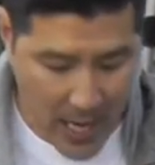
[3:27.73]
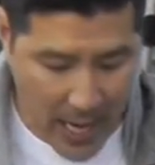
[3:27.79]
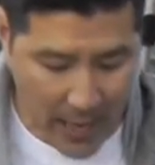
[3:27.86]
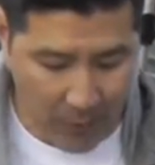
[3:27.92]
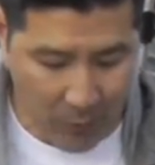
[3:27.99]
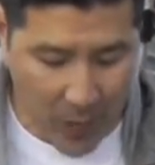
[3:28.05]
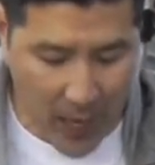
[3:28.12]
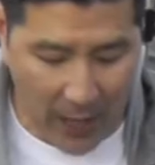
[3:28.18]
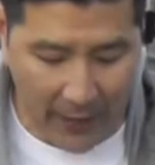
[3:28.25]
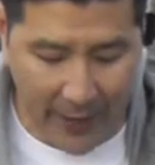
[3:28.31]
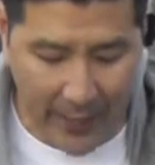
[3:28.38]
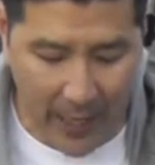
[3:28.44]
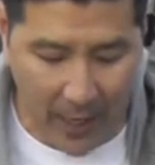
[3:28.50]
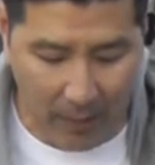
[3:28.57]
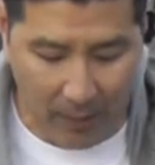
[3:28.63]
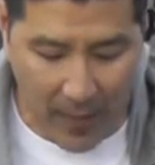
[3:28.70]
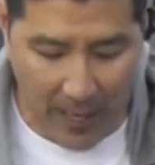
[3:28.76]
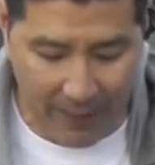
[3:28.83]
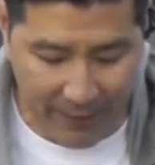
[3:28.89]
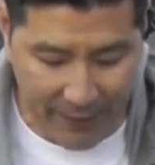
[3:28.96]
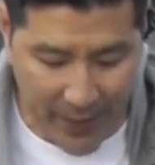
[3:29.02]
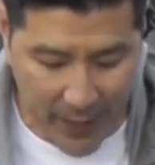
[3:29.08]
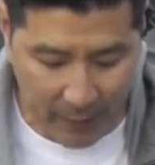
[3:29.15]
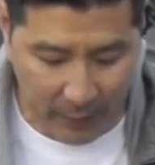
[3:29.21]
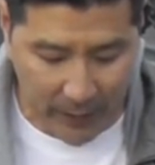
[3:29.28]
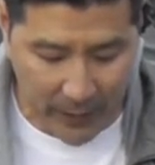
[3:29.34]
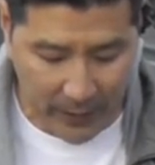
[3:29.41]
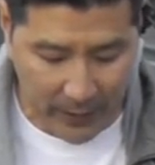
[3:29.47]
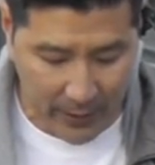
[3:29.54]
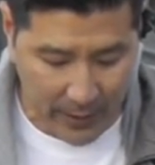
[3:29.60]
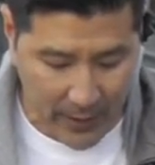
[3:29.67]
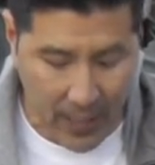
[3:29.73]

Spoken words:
and while they helped my family,